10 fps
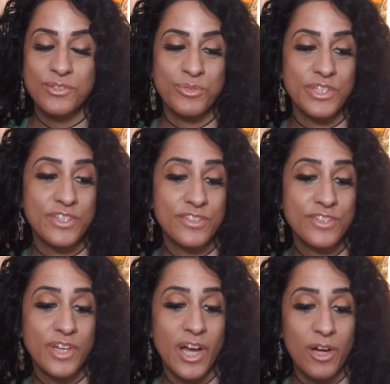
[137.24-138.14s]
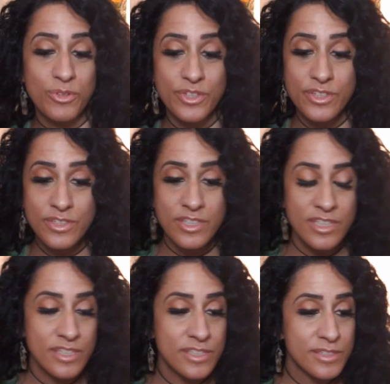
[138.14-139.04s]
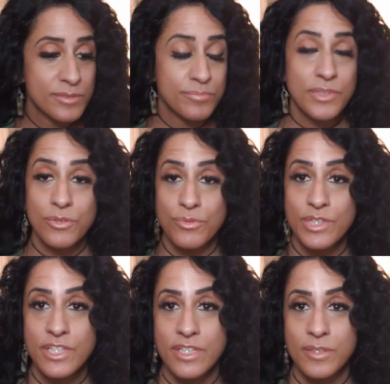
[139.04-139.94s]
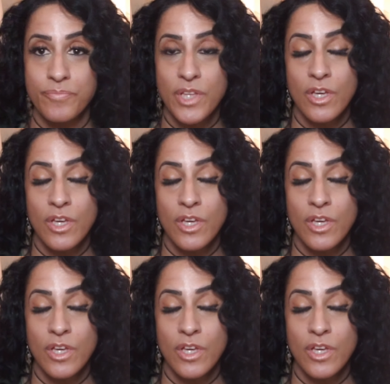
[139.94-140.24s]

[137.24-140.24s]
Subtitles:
with our reading.